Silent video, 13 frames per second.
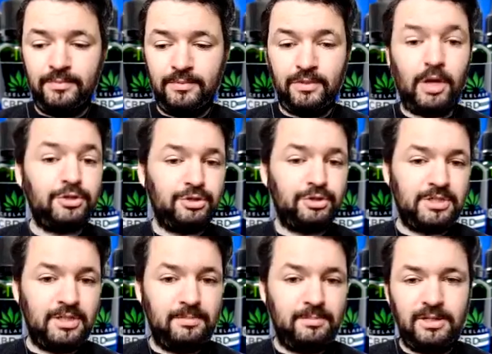Not just
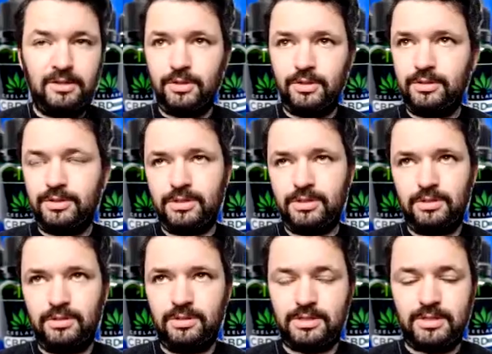CBD oil.
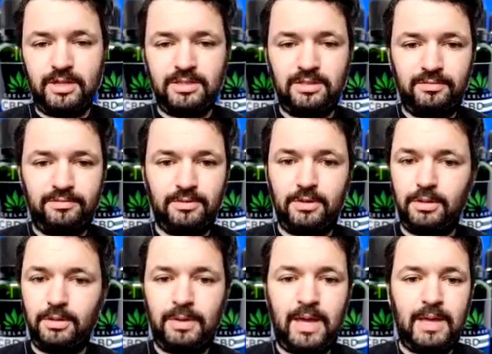There's lots of different, like
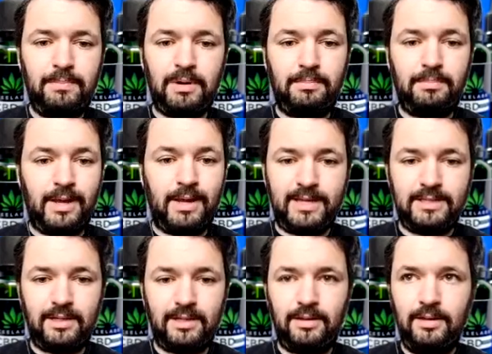paper,
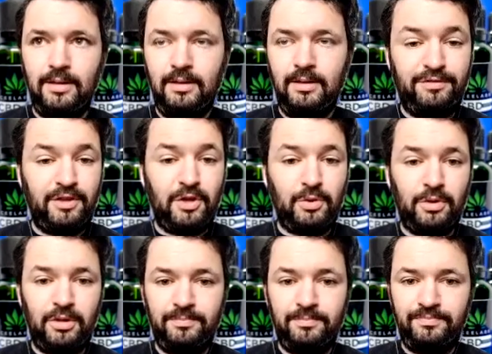plastic,
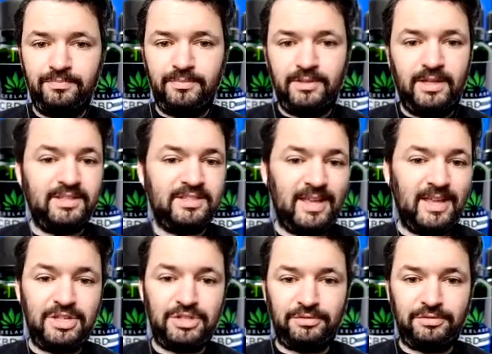fuel,
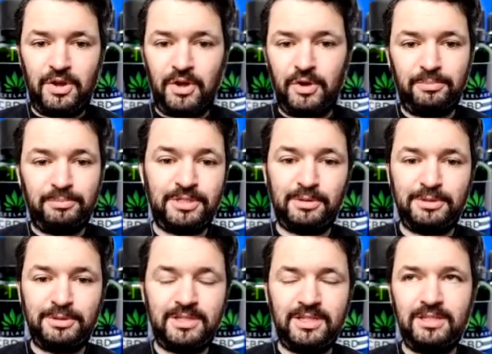insulation for homes. So
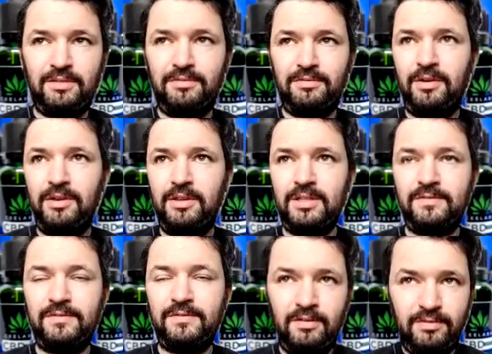it's a very
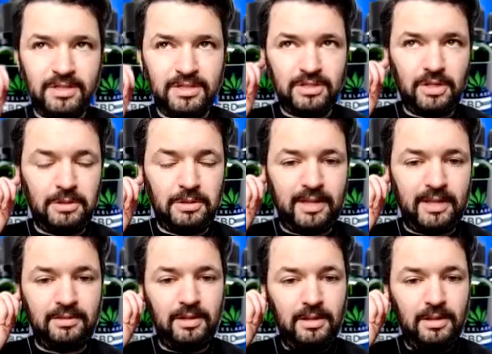versatile
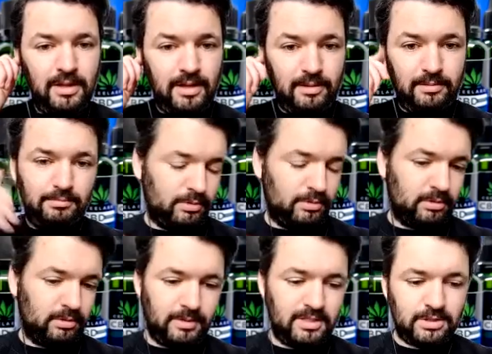plant. And what the
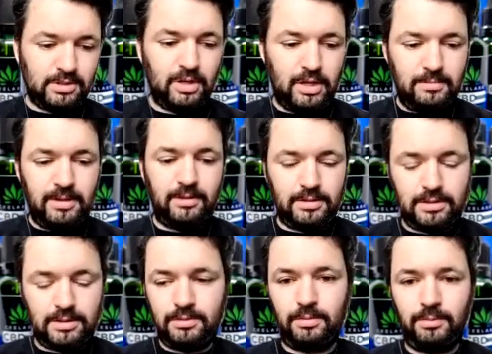business that I'm in
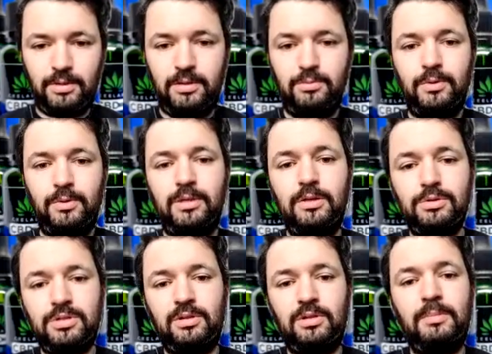is that we
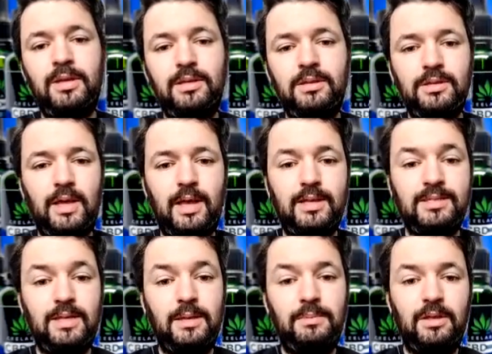use it to make
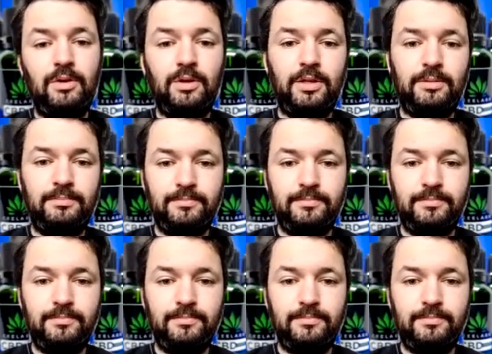CBD oil.